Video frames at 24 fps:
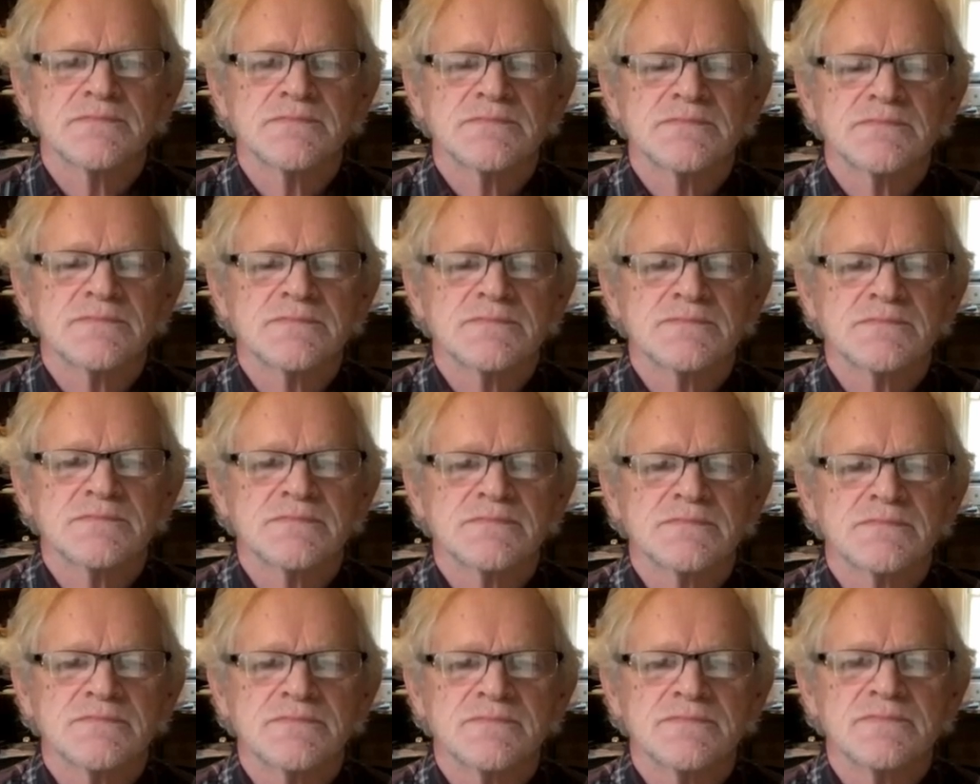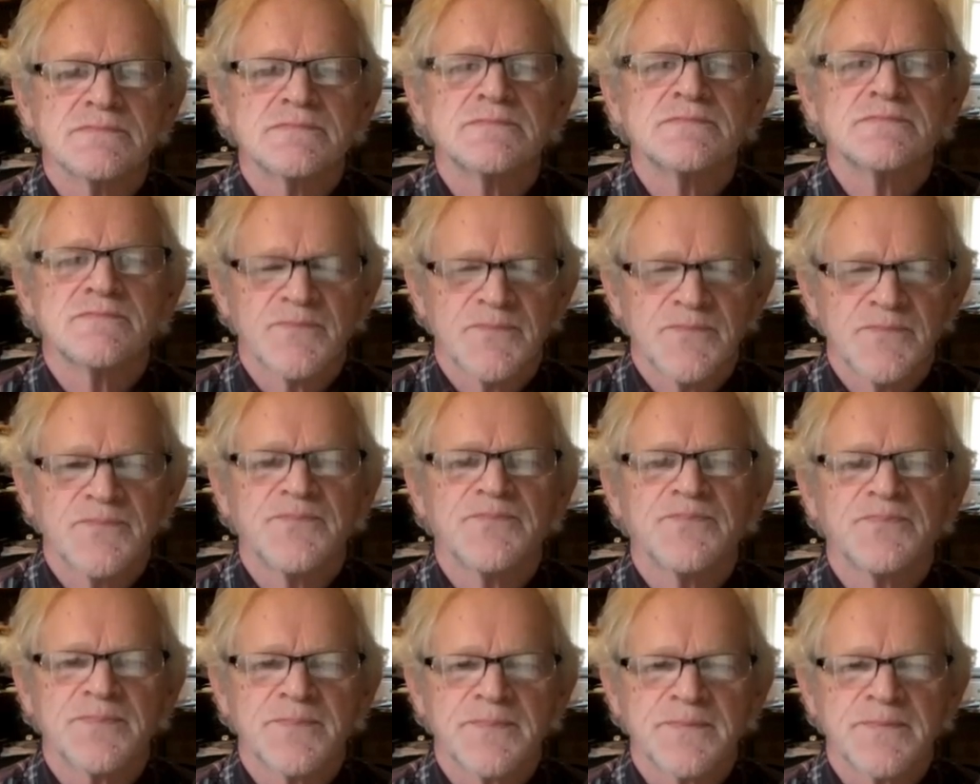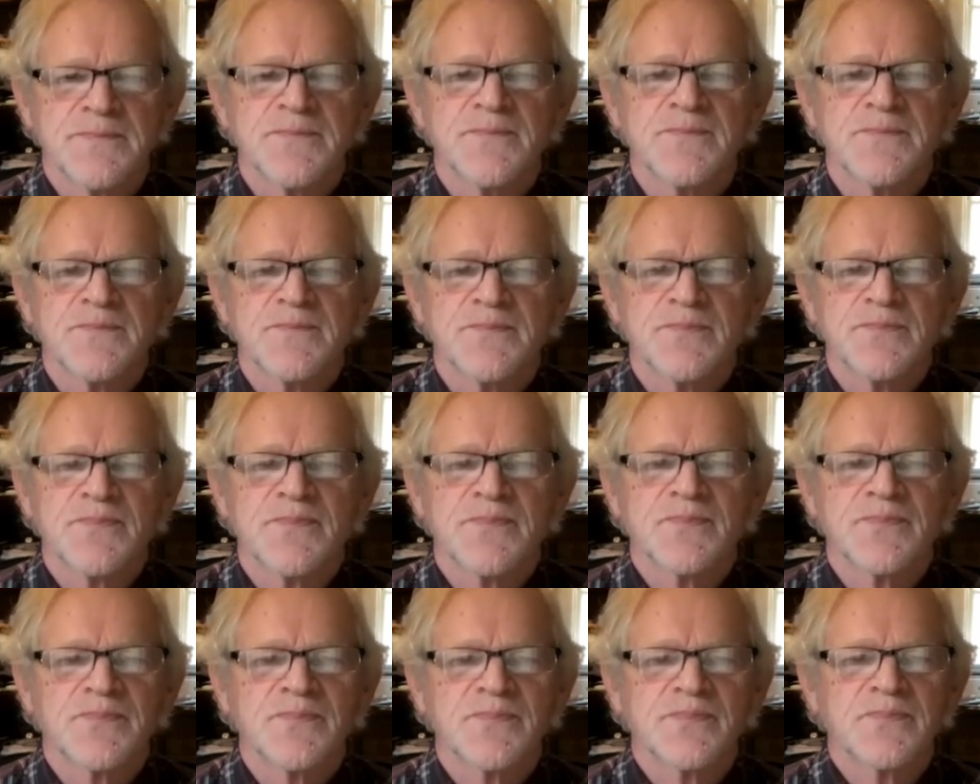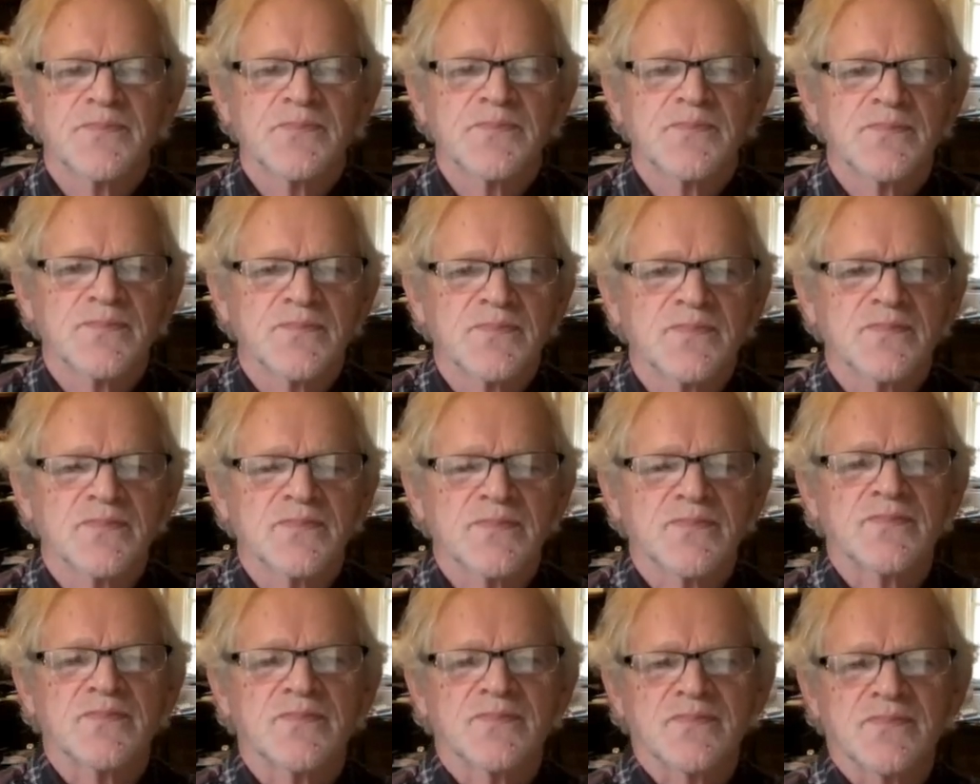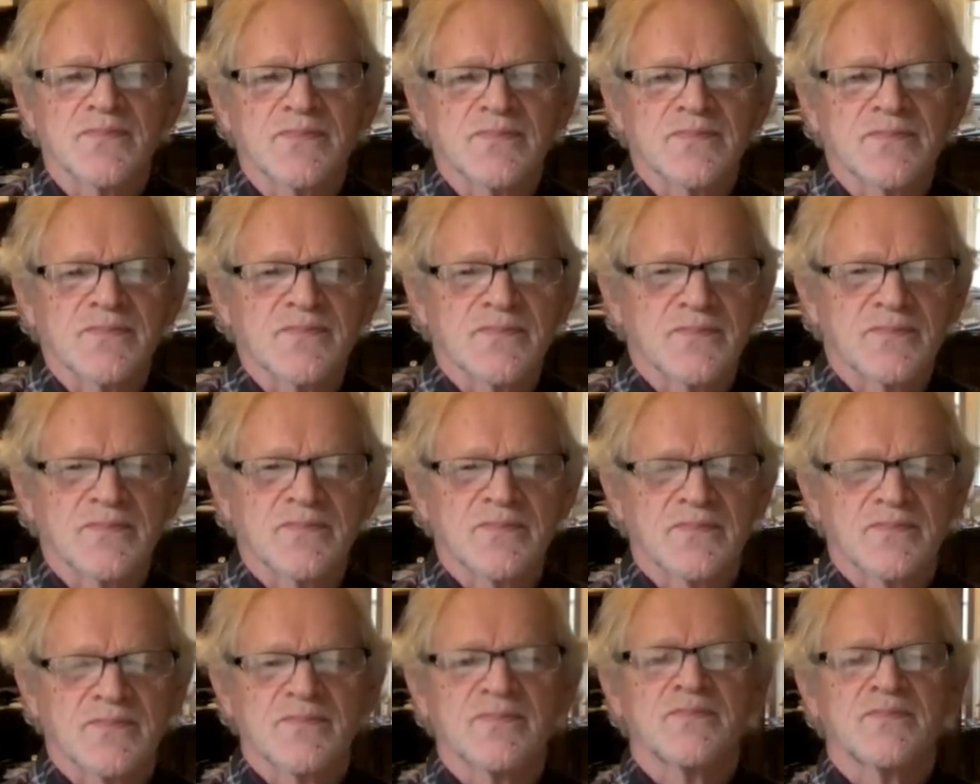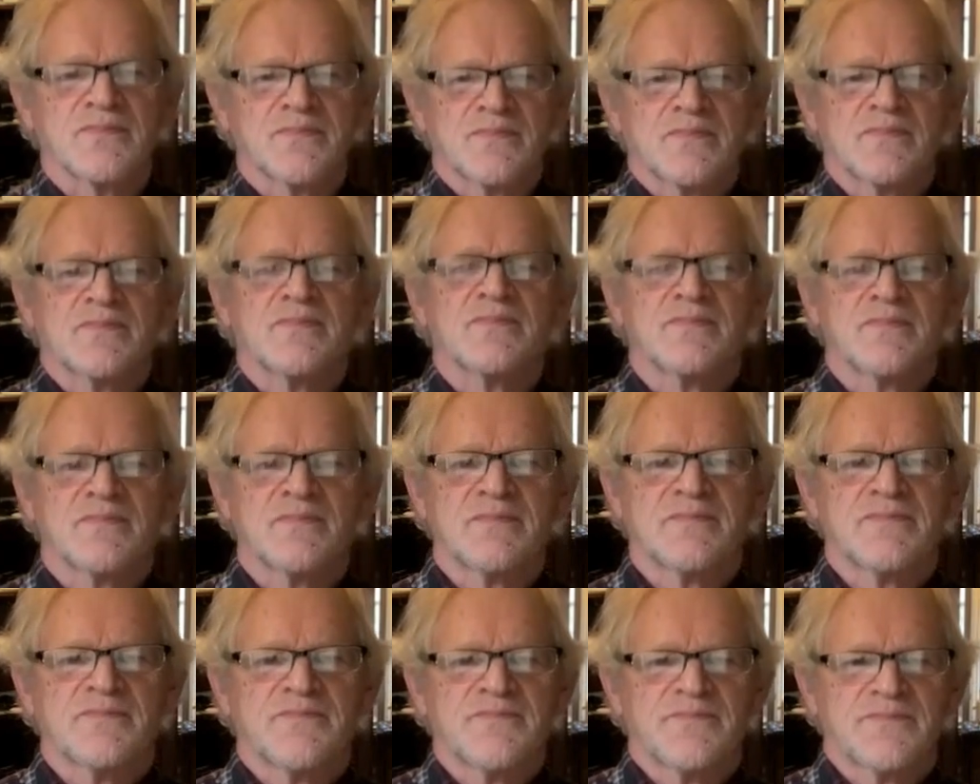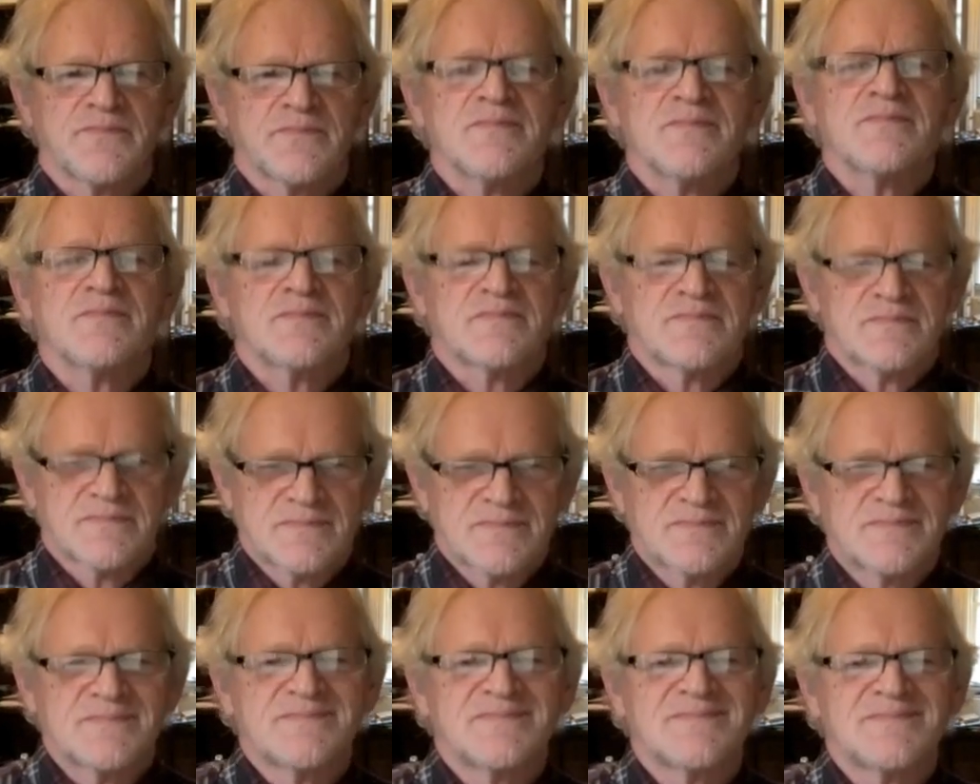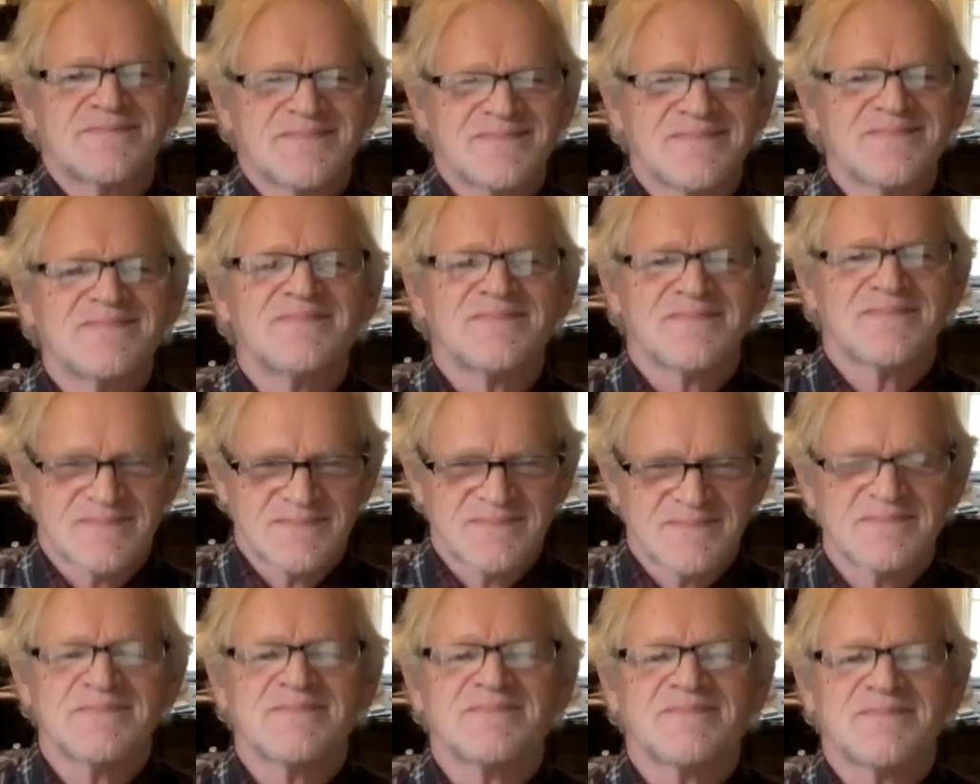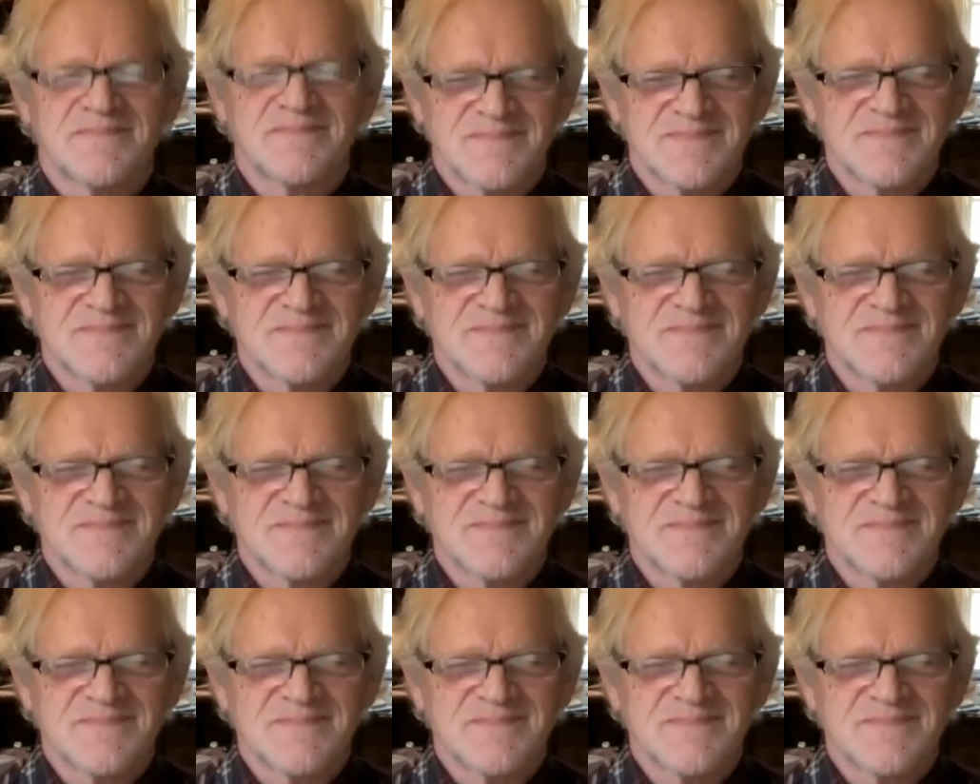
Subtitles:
This person isn't speaking.